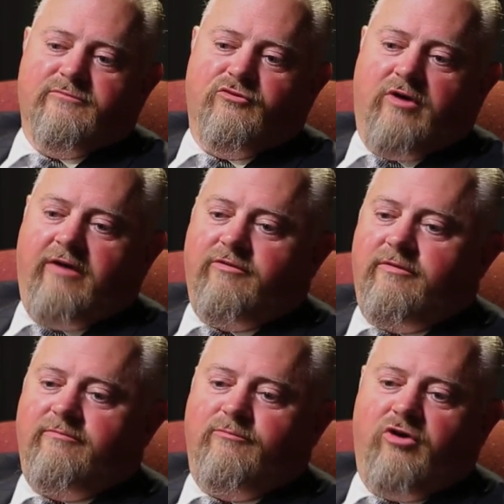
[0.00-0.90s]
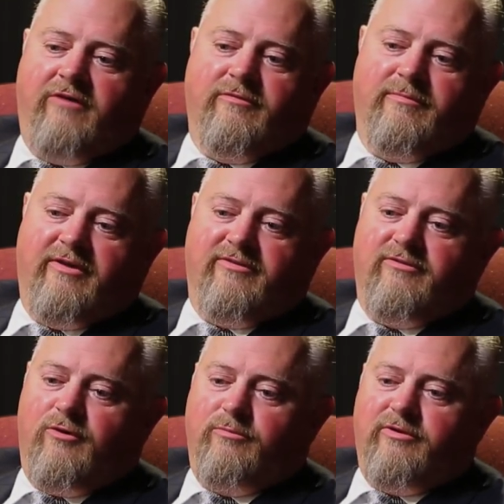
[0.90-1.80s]
driving
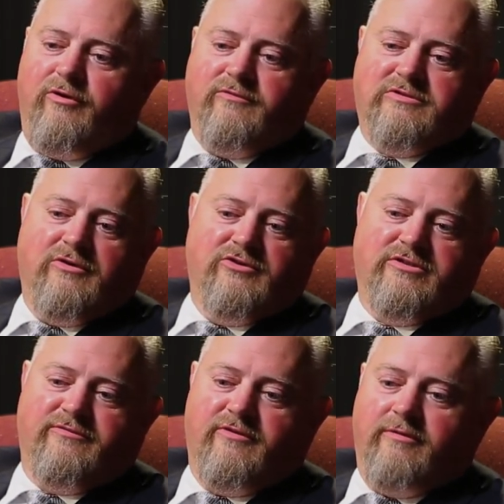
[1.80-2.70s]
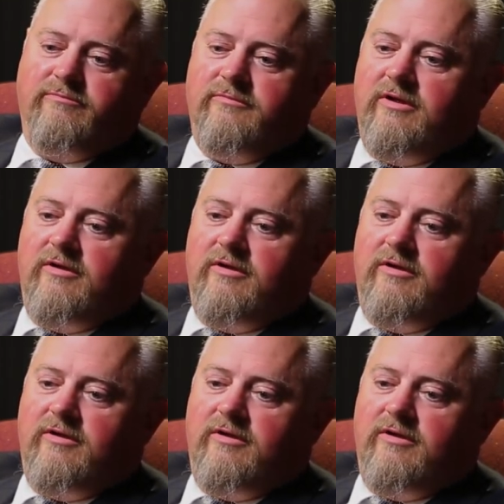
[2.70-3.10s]
buses home to Nova Scotia from